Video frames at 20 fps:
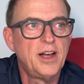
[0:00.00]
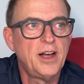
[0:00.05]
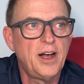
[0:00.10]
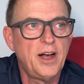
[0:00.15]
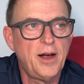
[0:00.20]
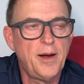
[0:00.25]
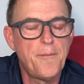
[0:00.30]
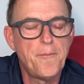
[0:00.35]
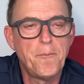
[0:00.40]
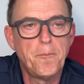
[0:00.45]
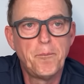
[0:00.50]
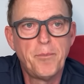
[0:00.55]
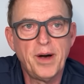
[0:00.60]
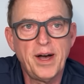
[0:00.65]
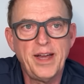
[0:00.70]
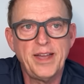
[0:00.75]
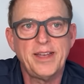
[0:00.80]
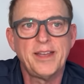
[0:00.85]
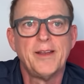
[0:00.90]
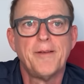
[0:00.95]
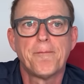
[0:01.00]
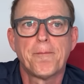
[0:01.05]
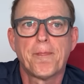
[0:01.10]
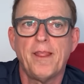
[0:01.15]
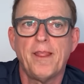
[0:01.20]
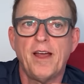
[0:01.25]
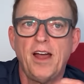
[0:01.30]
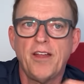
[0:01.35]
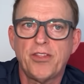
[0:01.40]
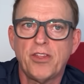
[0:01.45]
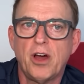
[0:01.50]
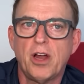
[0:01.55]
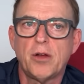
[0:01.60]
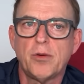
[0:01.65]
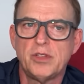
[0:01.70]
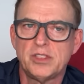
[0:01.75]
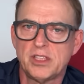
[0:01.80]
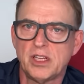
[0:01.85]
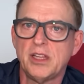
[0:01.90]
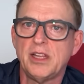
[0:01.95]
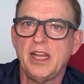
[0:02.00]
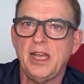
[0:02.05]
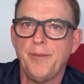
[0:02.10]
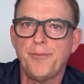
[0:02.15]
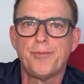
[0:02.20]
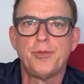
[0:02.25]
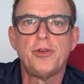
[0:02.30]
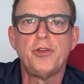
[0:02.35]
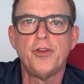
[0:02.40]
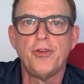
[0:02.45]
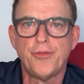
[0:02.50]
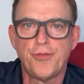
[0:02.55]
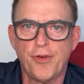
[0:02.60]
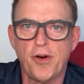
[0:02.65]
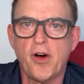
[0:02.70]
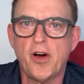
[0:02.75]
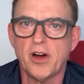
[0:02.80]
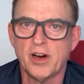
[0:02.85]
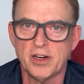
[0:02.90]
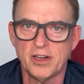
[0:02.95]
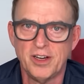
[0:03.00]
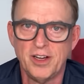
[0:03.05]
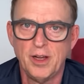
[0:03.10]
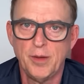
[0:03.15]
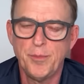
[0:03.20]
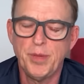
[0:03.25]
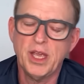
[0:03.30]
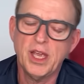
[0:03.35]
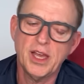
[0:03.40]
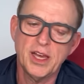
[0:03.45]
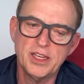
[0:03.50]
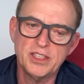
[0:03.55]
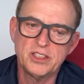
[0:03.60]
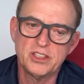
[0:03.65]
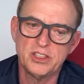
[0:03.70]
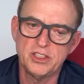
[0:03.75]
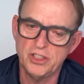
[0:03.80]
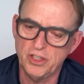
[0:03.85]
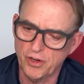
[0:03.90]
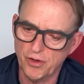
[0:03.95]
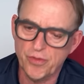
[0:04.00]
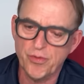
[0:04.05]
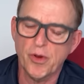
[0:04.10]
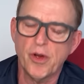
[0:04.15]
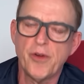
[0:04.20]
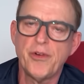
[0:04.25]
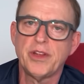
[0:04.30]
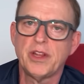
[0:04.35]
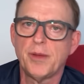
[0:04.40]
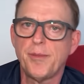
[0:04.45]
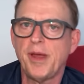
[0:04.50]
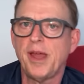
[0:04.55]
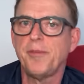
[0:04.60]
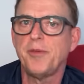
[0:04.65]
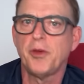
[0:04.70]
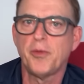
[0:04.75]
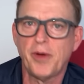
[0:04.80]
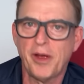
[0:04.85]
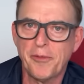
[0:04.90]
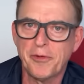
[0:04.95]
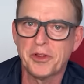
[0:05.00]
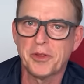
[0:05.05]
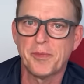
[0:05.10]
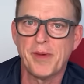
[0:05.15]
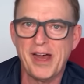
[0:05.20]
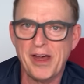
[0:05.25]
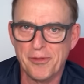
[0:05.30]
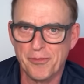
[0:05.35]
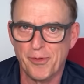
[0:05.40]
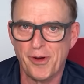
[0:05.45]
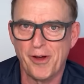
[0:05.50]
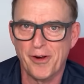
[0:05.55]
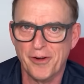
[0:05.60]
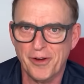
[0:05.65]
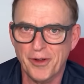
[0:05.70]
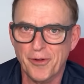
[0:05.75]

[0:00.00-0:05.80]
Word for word: um, but I thought it was a leap too far, because you're throwing the baby away with the bathwater.